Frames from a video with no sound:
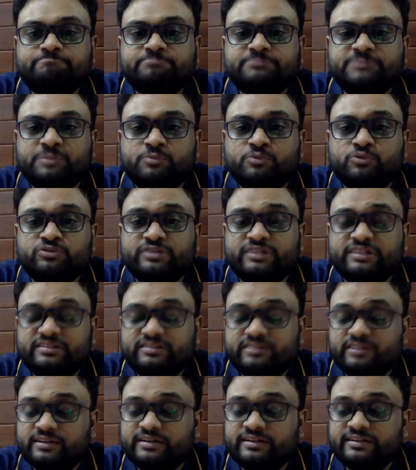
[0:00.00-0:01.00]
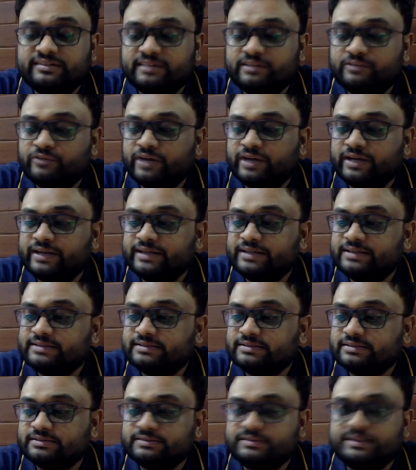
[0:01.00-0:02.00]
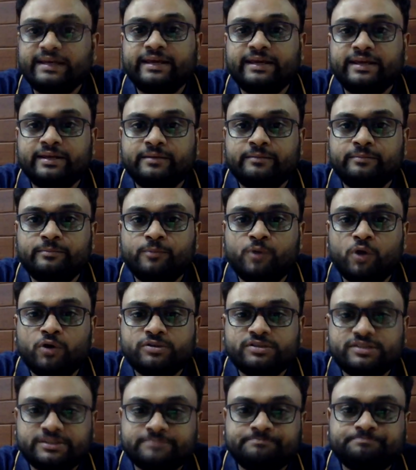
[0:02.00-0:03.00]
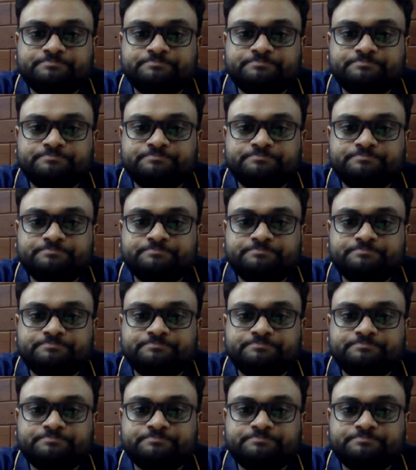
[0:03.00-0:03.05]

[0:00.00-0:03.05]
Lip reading: the most disadvantage thing in blockchain.